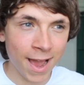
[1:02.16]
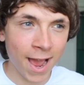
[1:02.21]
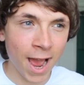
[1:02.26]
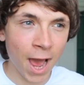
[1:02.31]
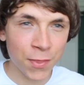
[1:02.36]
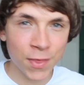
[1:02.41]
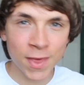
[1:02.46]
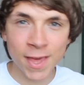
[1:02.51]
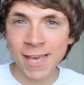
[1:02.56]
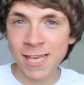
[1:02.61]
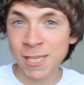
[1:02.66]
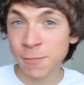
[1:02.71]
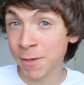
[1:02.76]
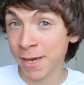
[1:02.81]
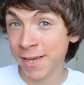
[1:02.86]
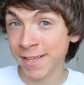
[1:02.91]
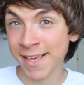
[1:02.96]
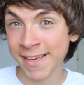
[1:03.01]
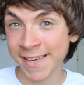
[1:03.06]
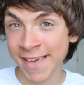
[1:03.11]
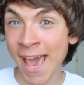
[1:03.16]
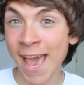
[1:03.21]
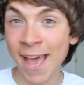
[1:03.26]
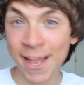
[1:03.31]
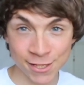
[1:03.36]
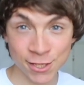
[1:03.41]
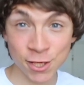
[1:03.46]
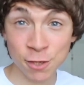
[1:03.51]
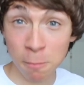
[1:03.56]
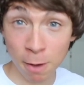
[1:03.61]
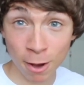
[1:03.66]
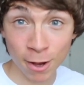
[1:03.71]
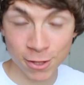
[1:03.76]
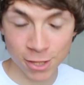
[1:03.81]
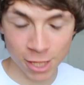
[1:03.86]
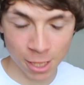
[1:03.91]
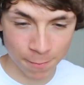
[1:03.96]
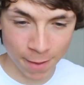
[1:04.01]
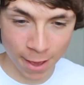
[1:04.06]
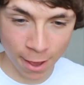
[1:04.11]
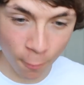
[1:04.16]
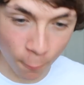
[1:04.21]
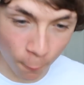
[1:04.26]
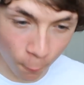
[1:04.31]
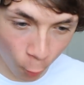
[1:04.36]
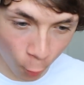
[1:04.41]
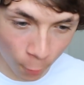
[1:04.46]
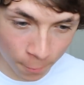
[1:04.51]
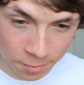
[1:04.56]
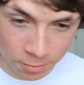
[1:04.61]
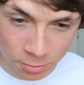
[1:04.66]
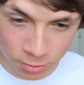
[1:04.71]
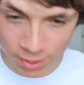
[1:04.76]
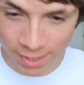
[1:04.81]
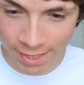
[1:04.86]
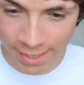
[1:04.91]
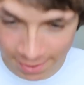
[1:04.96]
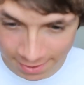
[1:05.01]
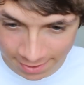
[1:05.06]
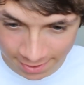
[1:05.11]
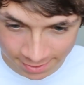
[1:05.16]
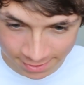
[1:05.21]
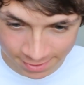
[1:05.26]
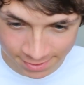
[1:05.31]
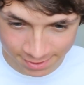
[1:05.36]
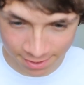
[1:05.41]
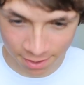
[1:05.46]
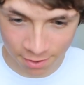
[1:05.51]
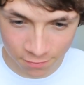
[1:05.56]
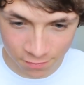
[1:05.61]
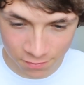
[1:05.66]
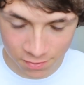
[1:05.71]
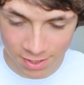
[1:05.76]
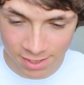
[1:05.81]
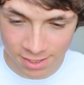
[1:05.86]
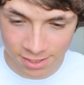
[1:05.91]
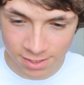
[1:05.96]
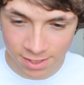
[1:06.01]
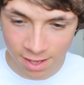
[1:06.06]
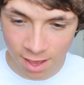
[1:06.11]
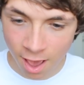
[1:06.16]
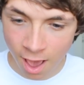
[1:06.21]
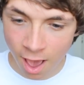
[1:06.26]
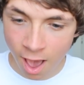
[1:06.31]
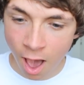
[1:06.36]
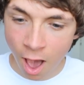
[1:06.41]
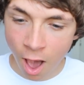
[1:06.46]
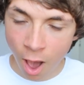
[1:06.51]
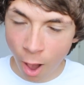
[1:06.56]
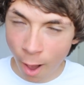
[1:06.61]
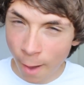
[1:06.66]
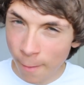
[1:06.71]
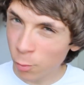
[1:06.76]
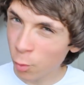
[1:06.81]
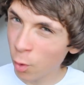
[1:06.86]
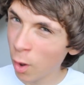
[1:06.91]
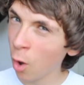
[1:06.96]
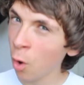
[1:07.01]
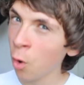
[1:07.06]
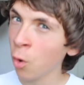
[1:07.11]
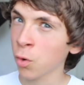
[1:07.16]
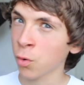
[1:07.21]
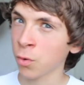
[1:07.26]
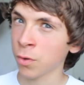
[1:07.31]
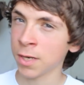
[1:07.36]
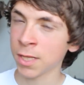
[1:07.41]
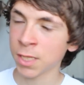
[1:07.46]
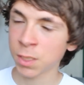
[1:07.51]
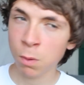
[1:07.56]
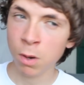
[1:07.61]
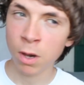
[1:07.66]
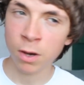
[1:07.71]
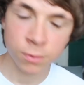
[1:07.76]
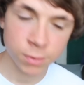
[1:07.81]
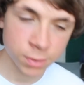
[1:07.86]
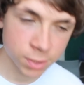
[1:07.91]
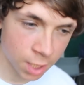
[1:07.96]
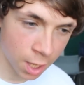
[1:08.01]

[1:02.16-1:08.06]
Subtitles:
I think it's because I care too much about what people think and stuff. And I'm quite awkward as well.